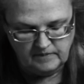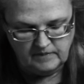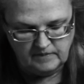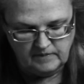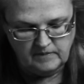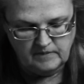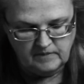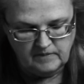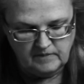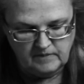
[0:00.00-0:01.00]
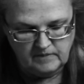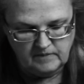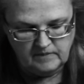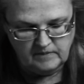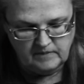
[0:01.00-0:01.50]

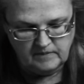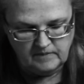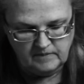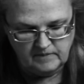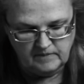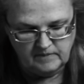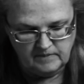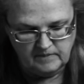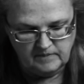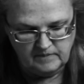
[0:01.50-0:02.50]
(not speaking)